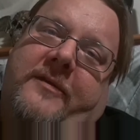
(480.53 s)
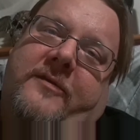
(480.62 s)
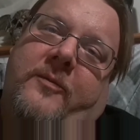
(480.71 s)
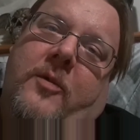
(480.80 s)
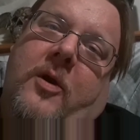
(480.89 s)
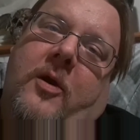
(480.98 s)

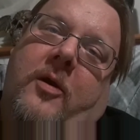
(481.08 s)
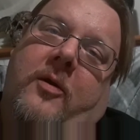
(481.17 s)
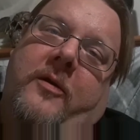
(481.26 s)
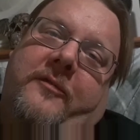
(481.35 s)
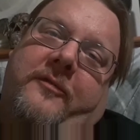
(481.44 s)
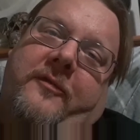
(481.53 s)

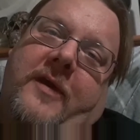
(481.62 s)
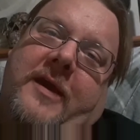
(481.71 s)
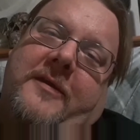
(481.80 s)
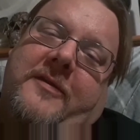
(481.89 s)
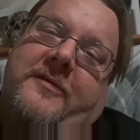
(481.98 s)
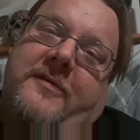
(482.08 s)
Tomorrow, if I
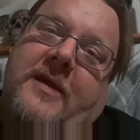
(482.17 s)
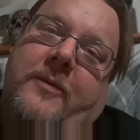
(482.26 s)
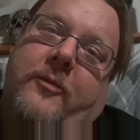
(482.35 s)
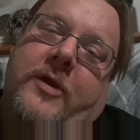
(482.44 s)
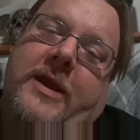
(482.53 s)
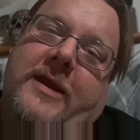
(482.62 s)
get the
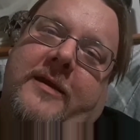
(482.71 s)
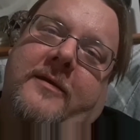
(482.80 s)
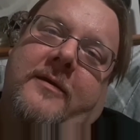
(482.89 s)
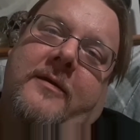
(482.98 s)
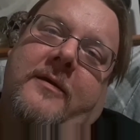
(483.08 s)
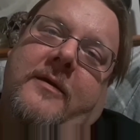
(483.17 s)
same reading,
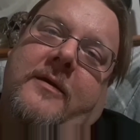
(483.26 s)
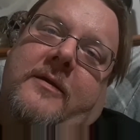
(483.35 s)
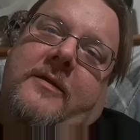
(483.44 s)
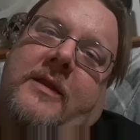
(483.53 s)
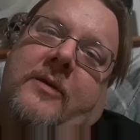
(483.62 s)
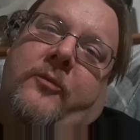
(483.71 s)

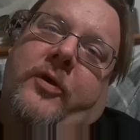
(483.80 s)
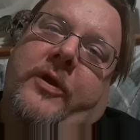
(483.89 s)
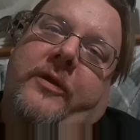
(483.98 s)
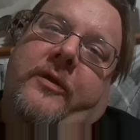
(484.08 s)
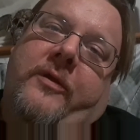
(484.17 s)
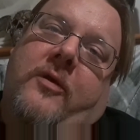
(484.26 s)
then
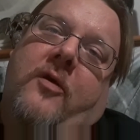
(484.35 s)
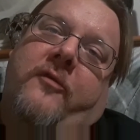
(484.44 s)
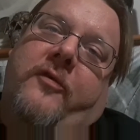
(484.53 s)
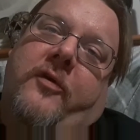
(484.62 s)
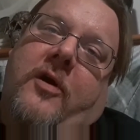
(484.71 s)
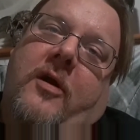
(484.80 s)
we'll
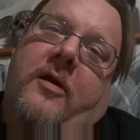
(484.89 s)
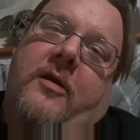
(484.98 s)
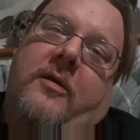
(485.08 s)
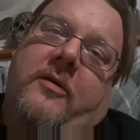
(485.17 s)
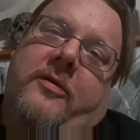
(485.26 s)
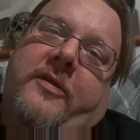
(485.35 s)

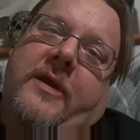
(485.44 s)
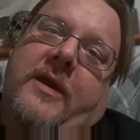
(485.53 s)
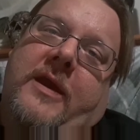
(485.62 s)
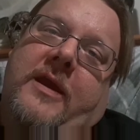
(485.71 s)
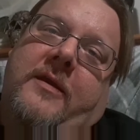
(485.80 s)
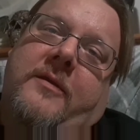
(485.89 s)
overhaul
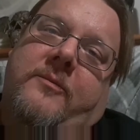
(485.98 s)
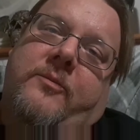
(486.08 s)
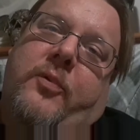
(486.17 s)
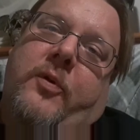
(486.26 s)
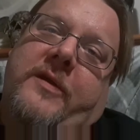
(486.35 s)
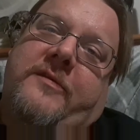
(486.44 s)
the
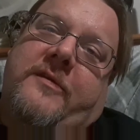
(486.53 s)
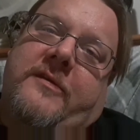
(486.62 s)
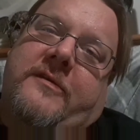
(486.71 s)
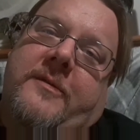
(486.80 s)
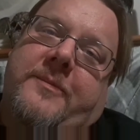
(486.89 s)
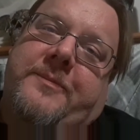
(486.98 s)
point
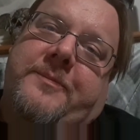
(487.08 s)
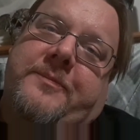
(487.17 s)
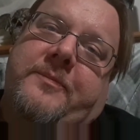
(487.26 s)
system.